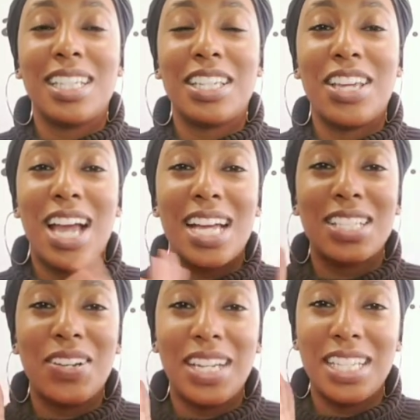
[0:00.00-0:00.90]
You guys are
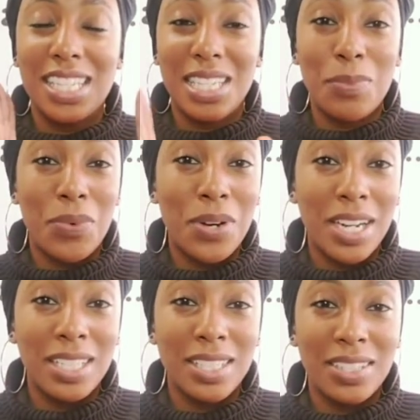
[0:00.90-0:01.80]
going to see
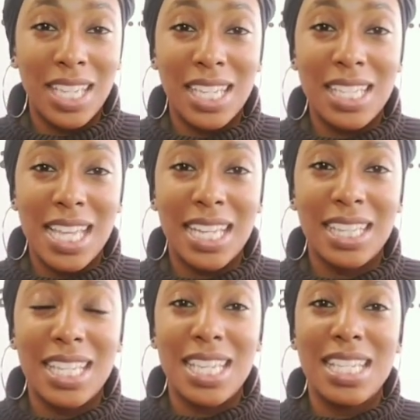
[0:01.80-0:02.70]
more things like
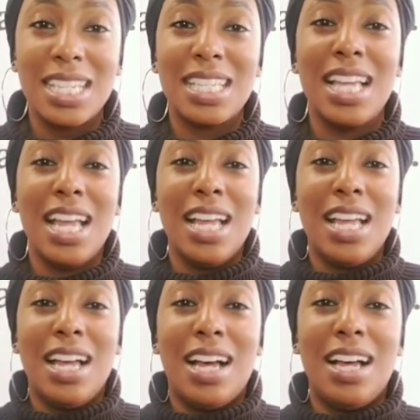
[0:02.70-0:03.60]
this.
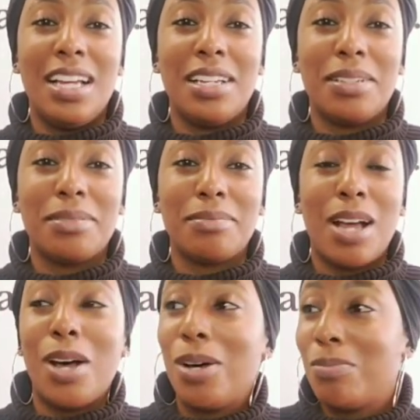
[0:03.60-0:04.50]
I
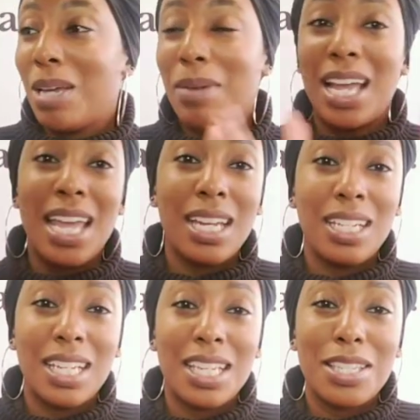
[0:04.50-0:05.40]
hope that my
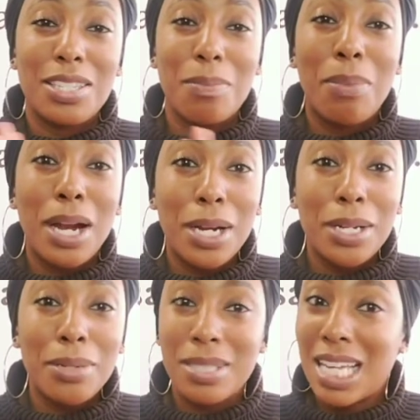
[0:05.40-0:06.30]
editing is
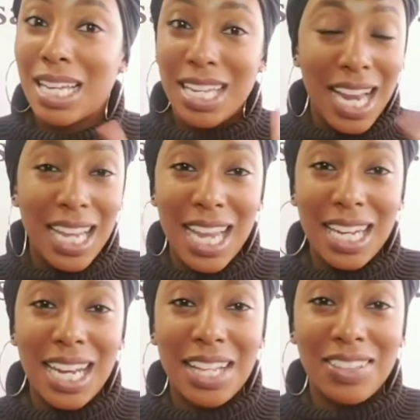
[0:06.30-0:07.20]
superb because I gotta
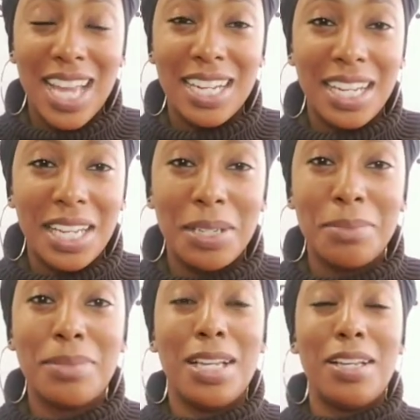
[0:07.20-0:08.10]
edit out that
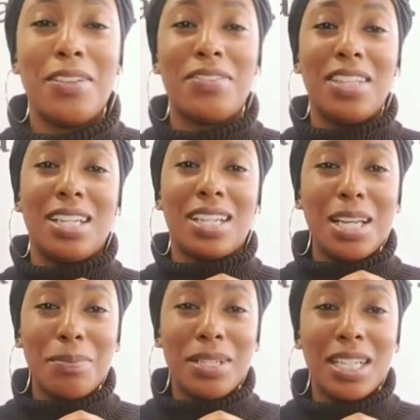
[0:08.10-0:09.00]
name of the
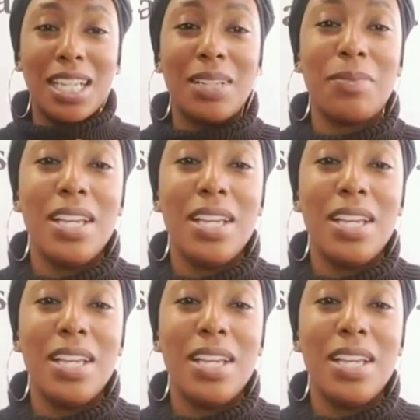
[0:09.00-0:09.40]
company.